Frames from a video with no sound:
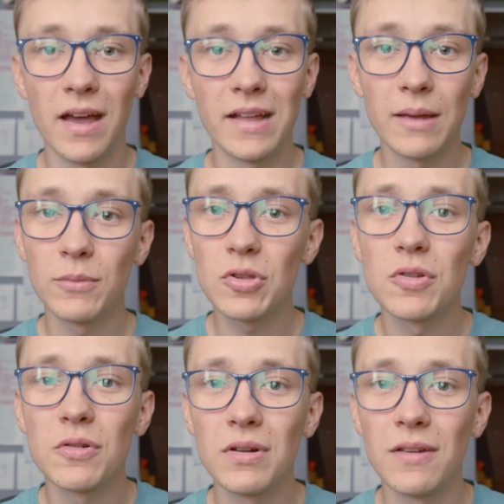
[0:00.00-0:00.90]
and I'm not
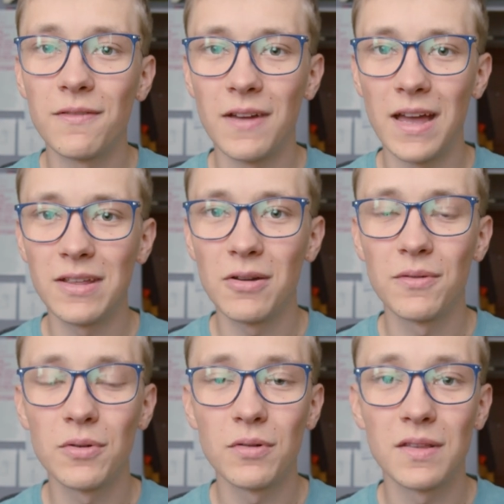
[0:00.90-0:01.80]
sure if any
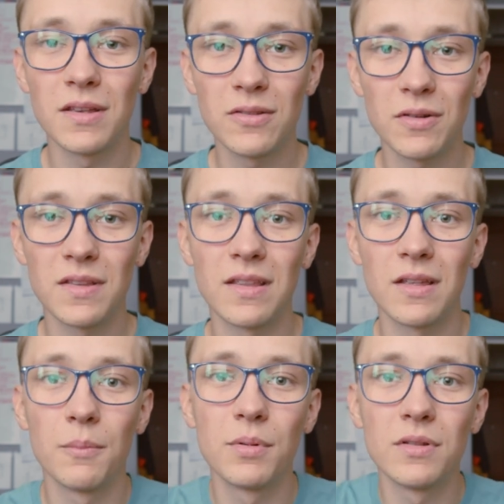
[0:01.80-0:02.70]
of you is interested
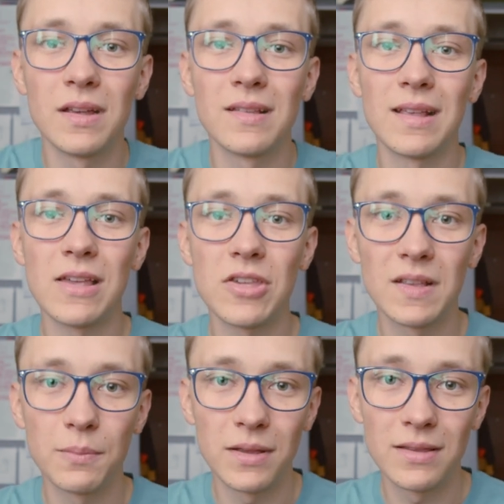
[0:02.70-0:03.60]
in building such
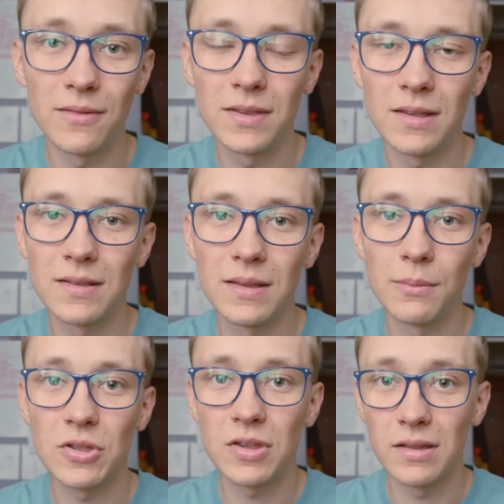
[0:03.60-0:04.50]
expensive CNC
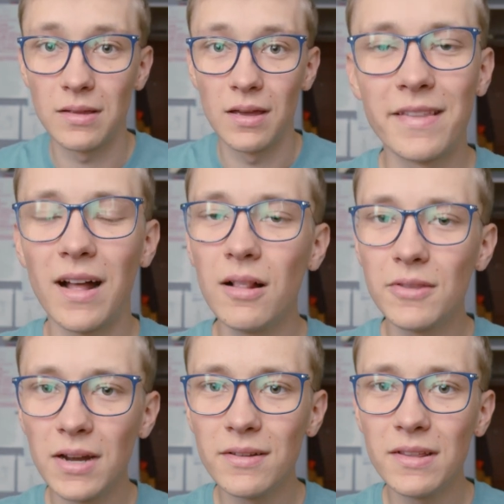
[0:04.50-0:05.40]
machine. An
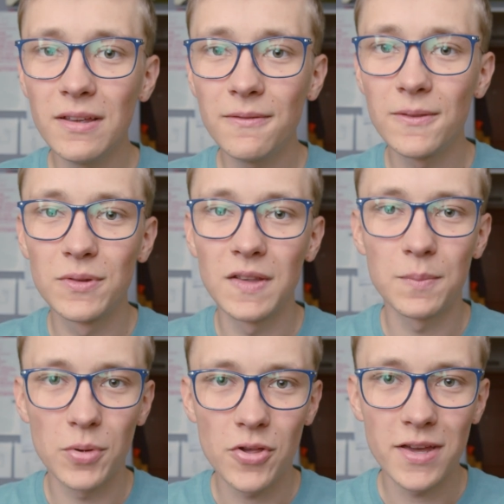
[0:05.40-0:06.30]
alternative to this
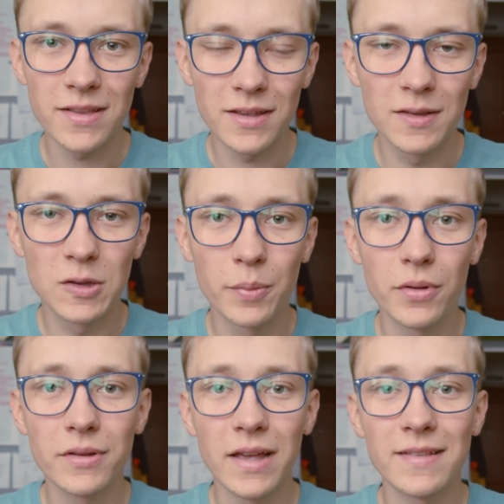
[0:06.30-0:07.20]
project is to
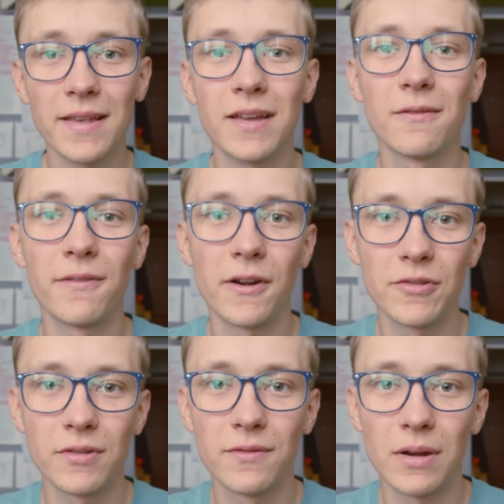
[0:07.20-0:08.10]
build a second
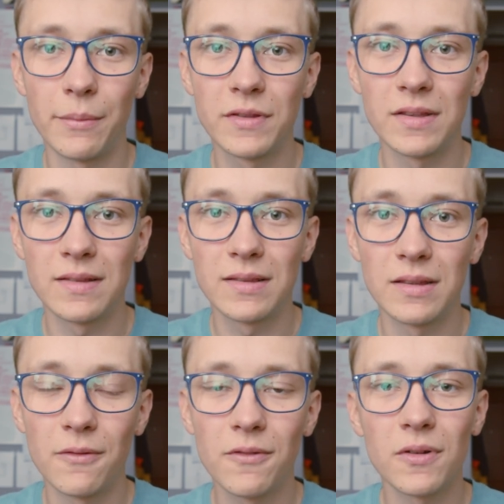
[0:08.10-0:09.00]
version of Dremel
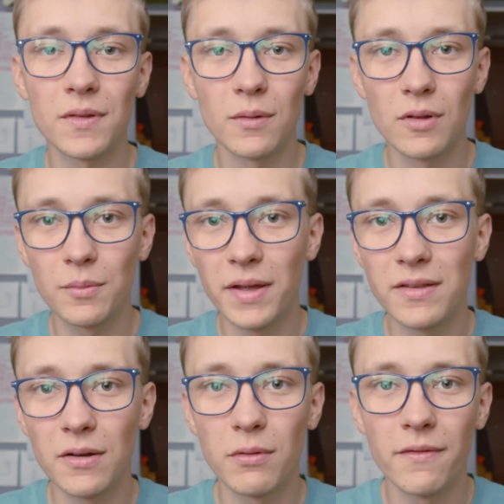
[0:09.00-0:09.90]
CNC, of course a lot
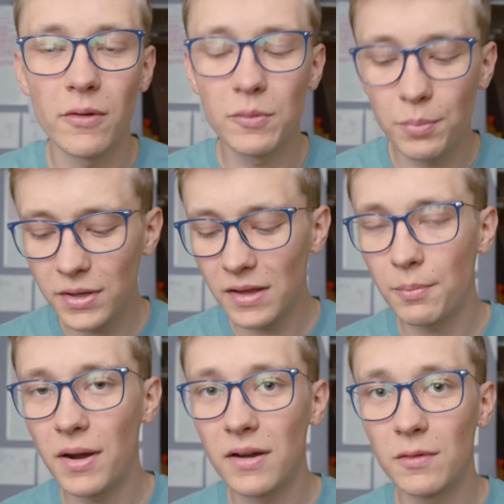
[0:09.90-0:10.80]
better without
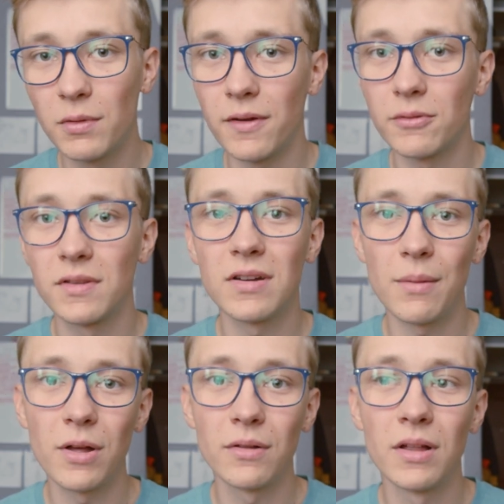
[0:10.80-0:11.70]
printed parts, without the
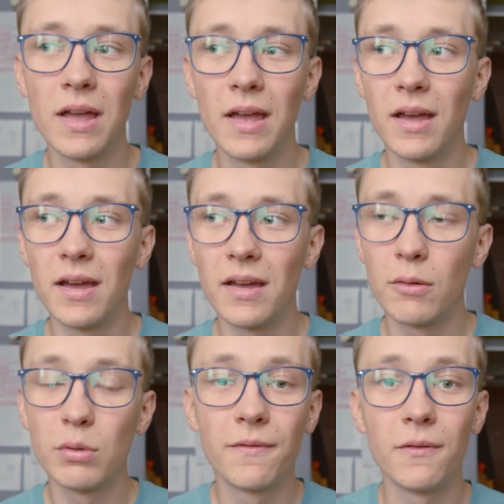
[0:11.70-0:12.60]
Dremel,
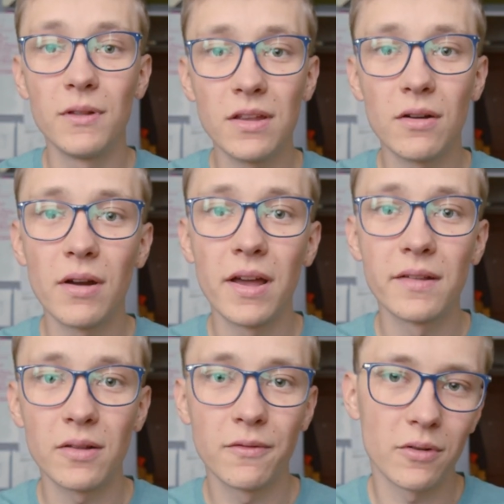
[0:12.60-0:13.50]
uh, with linear
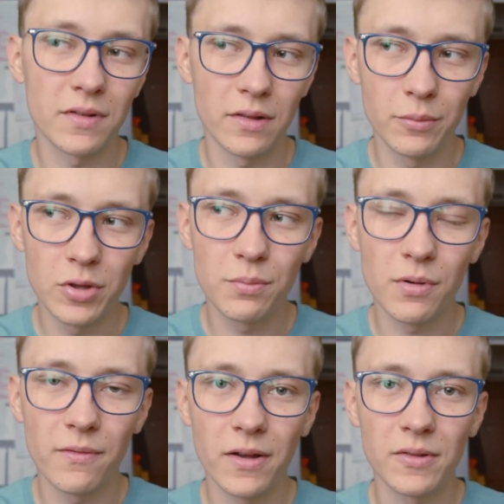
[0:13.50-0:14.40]
rails, of course, aluminum
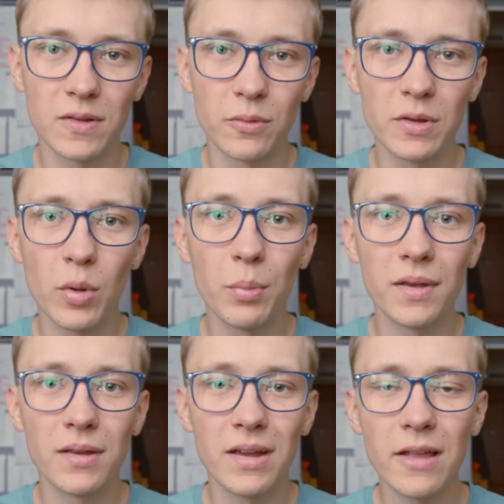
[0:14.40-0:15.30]
profiles, so it will
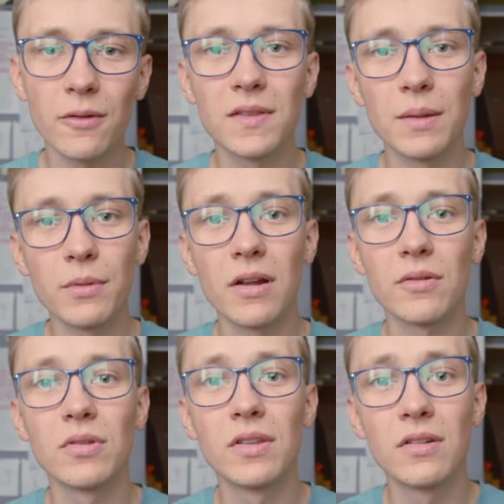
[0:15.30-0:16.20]
be kind of similar
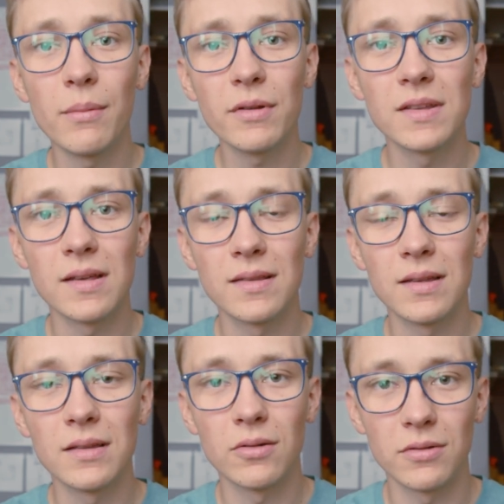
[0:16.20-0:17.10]
to the Dremel
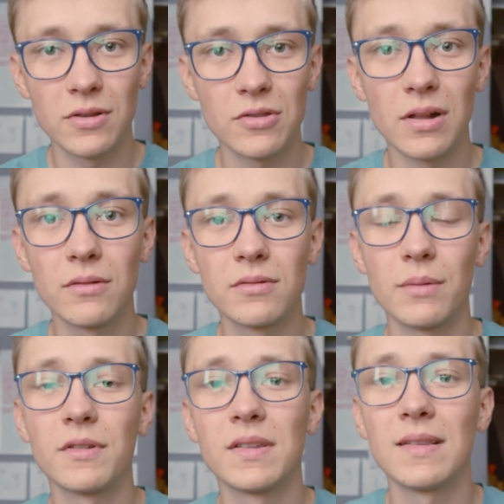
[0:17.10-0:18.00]
CNC, the original
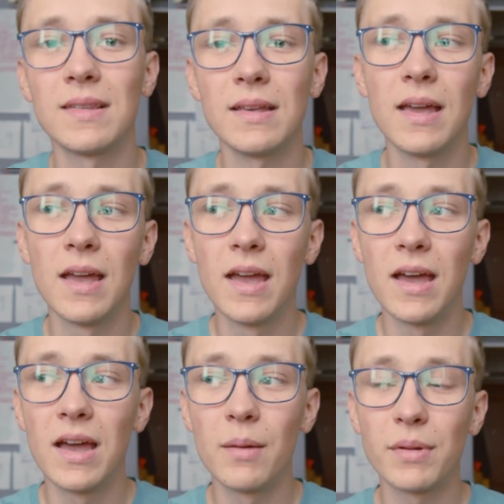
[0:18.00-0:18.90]
Dremel CNC,
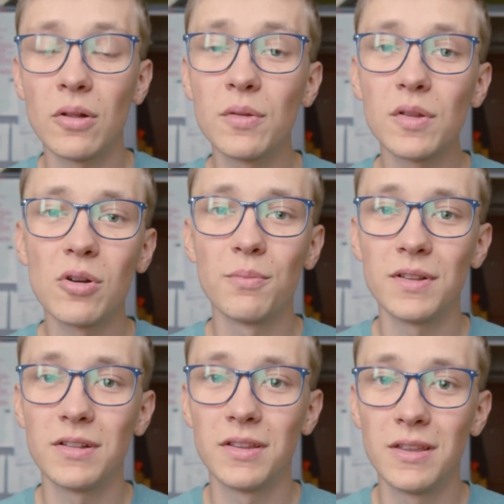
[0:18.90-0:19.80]
uh, but also completely